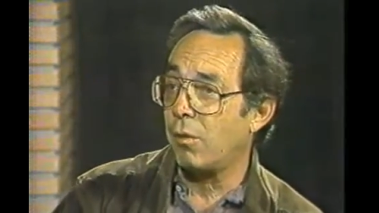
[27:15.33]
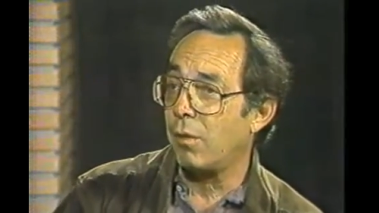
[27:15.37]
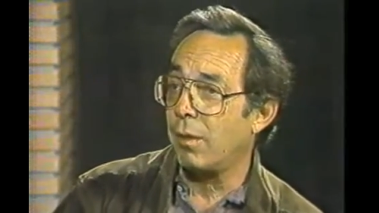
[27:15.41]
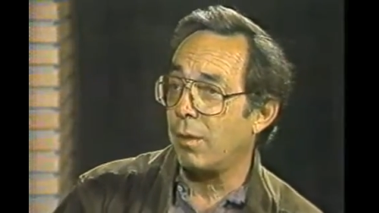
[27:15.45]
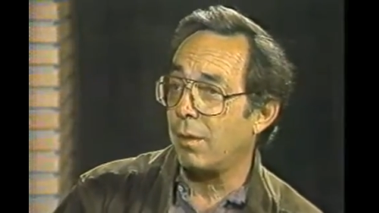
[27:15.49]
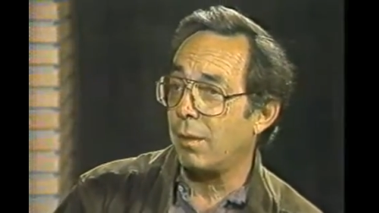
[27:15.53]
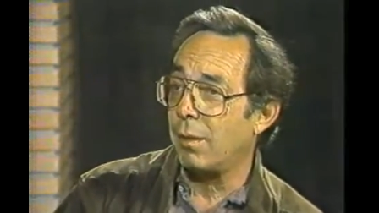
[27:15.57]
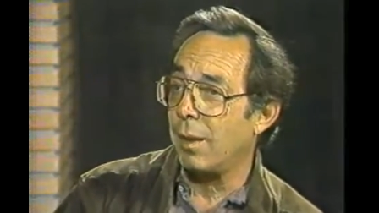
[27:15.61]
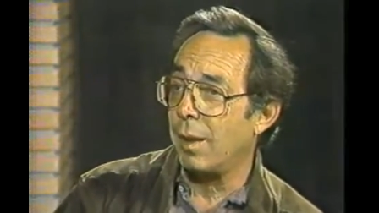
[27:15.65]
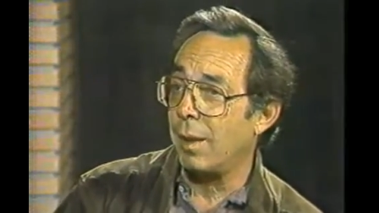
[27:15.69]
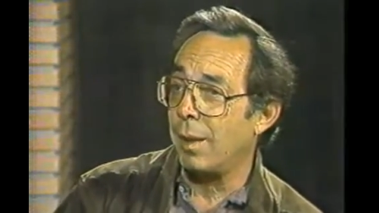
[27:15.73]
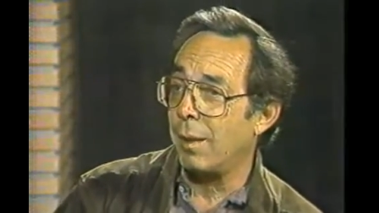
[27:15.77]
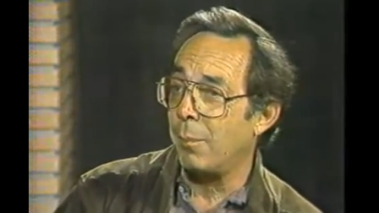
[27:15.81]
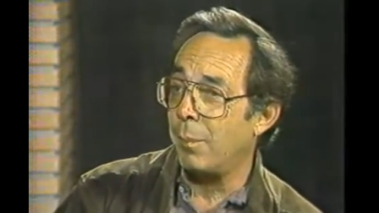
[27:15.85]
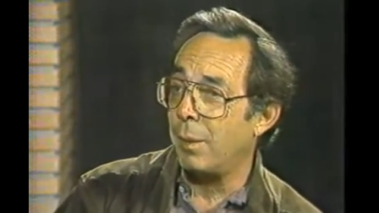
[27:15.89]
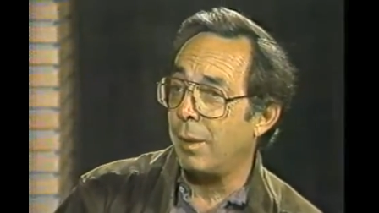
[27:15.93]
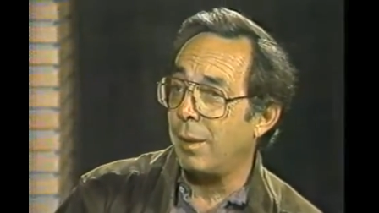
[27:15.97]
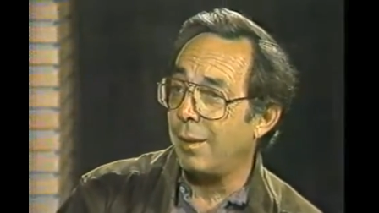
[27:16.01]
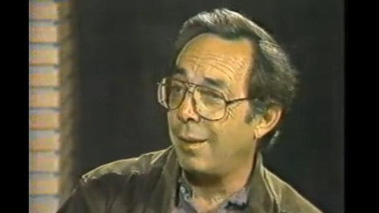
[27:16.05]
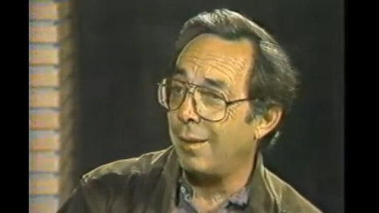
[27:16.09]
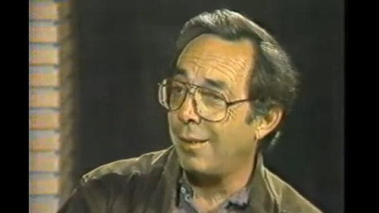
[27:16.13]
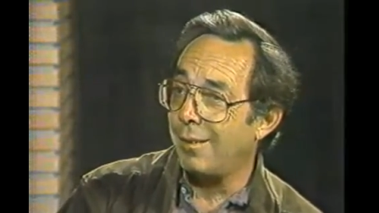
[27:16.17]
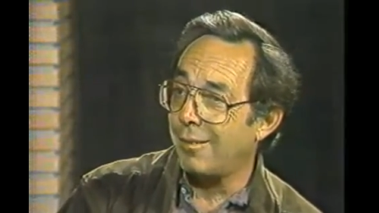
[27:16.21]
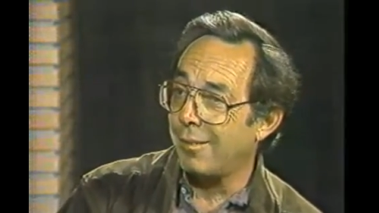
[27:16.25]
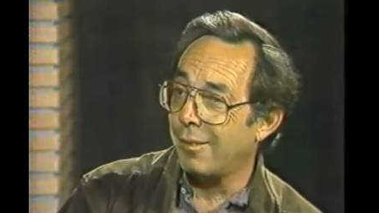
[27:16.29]
for their
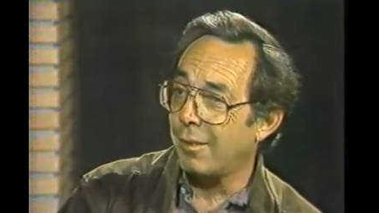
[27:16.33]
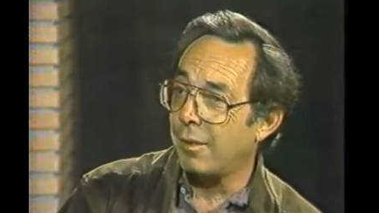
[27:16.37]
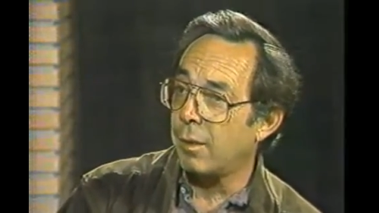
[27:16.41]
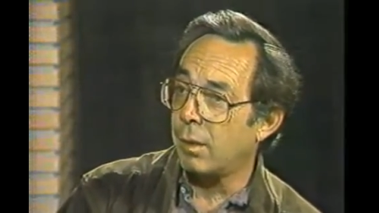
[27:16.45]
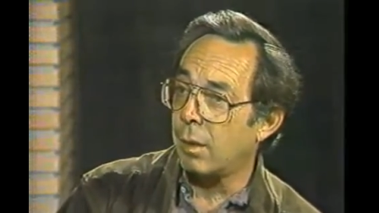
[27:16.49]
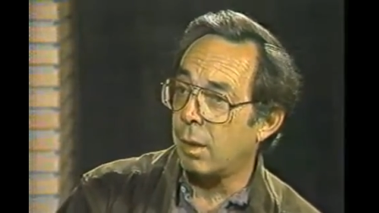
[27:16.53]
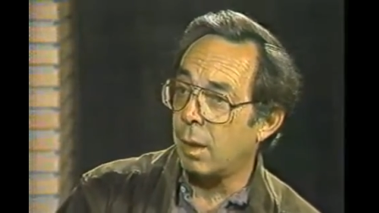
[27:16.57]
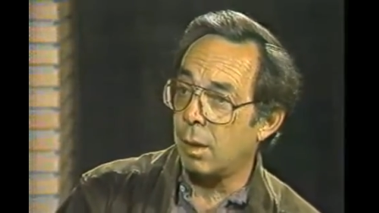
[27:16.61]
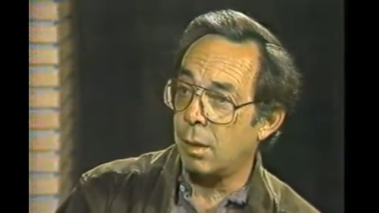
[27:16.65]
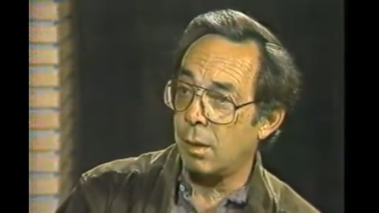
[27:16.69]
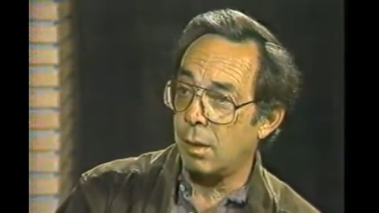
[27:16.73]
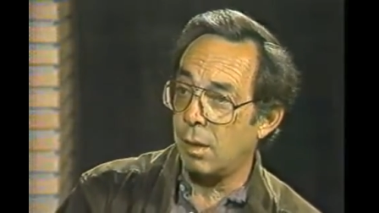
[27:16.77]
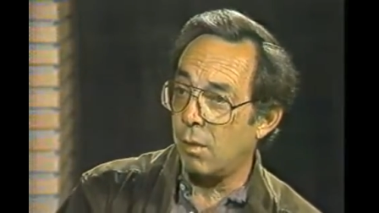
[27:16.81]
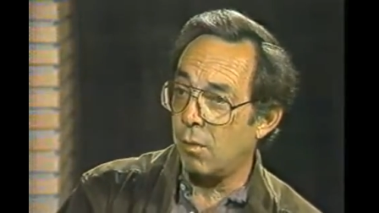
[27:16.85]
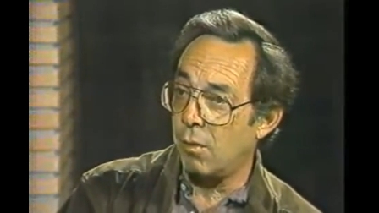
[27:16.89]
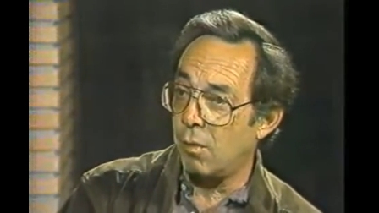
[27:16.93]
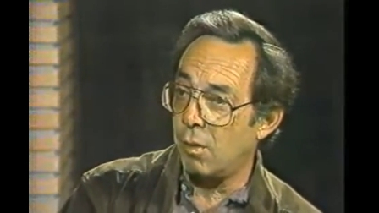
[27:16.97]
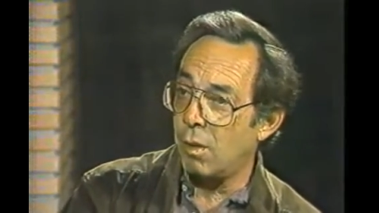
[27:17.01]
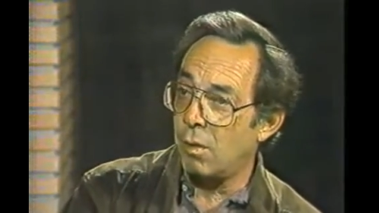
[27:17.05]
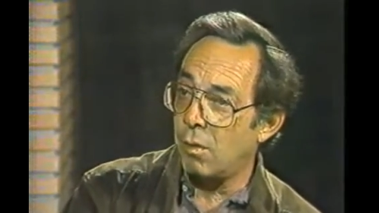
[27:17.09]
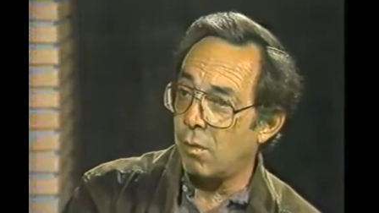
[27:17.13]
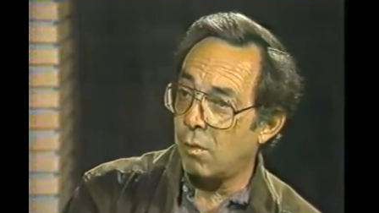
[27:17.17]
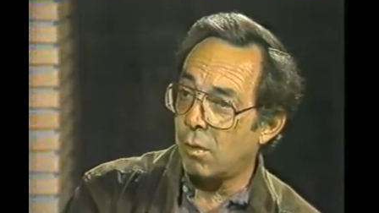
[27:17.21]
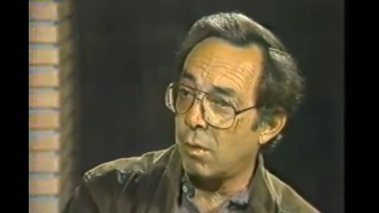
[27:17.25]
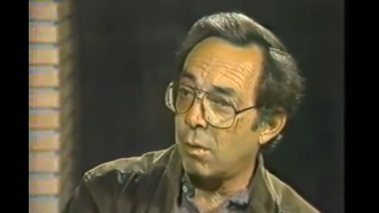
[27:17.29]
diabetes or their heart
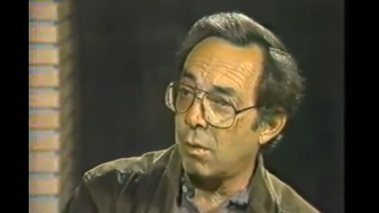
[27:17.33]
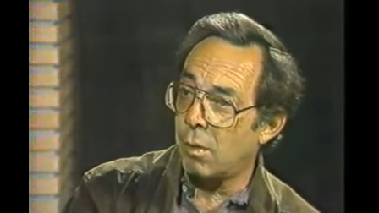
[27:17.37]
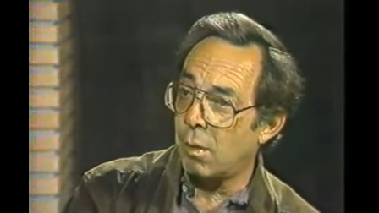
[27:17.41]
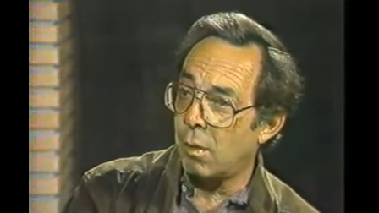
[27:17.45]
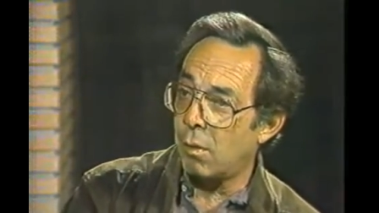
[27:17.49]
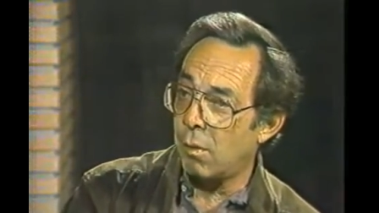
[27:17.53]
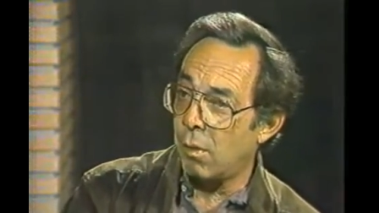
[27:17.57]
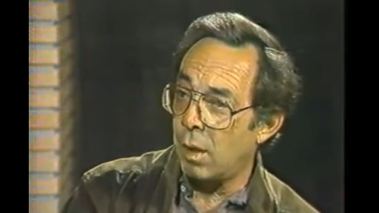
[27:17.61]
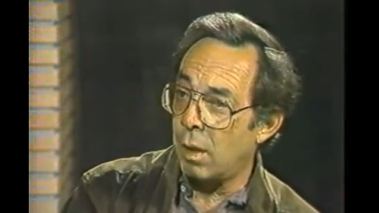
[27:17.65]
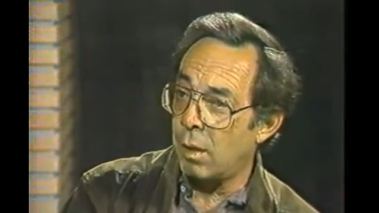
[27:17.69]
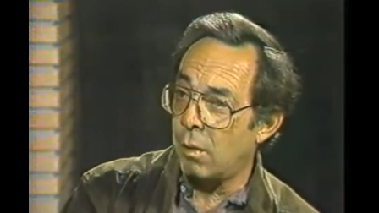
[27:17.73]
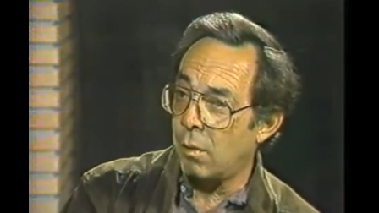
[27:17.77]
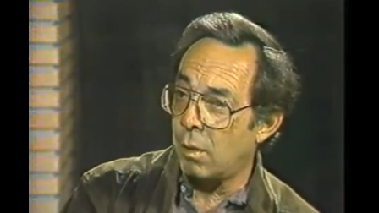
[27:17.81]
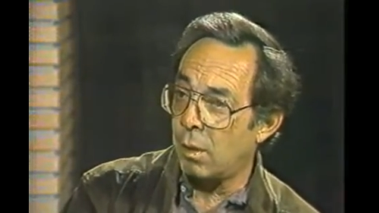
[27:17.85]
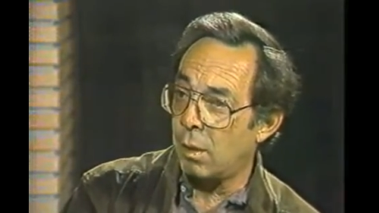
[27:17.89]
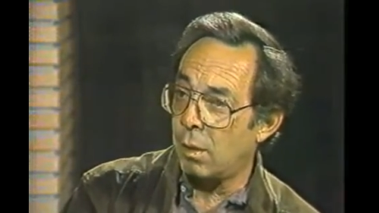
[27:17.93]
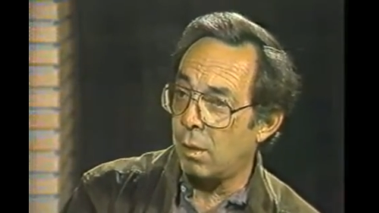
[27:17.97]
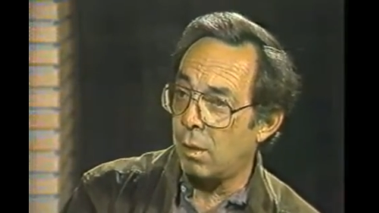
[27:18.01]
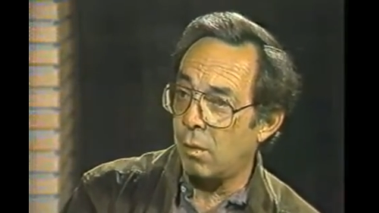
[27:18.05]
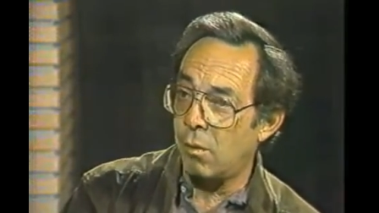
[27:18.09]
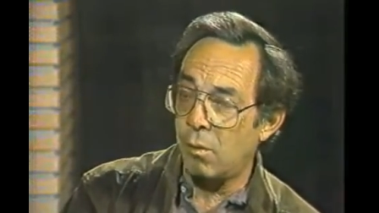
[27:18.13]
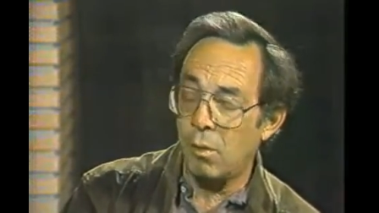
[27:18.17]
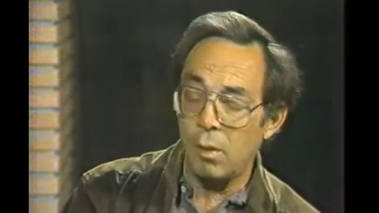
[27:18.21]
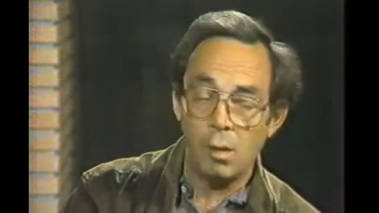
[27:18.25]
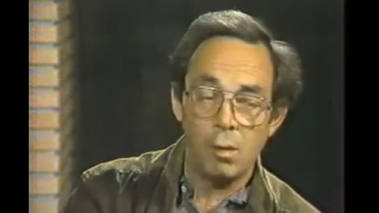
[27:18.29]
disease or their
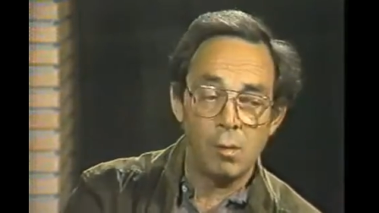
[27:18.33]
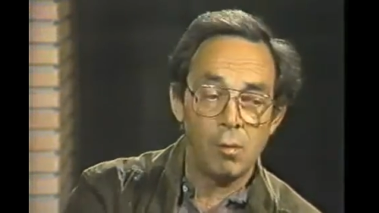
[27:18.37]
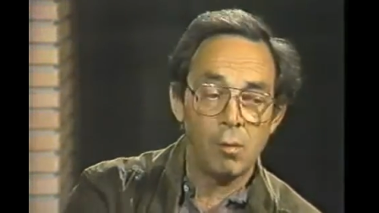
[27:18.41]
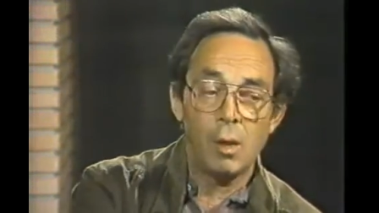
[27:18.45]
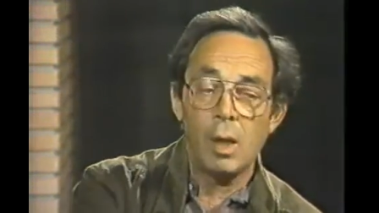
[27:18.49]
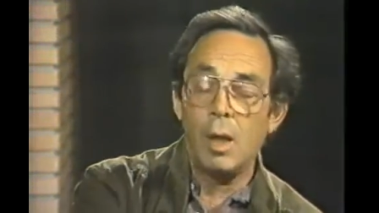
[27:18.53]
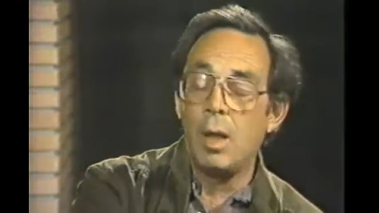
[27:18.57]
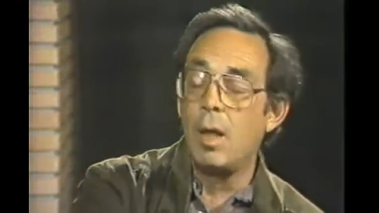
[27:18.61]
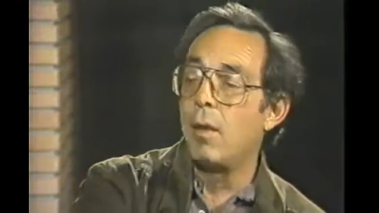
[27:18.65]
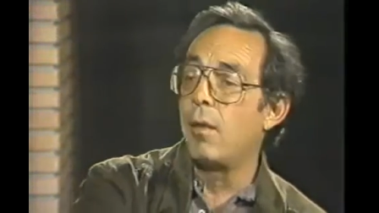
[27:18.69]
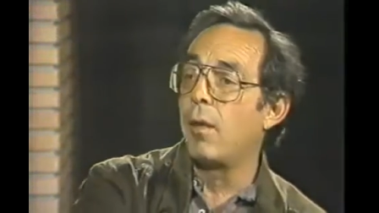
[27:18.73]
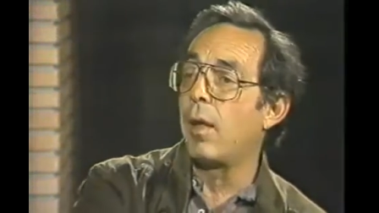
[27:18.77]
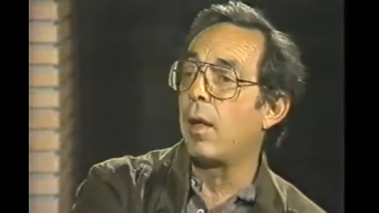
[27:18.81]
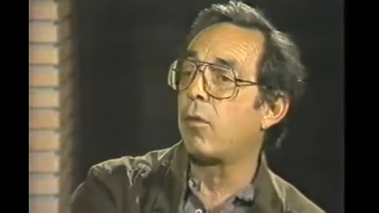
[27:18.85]
thyroid disease.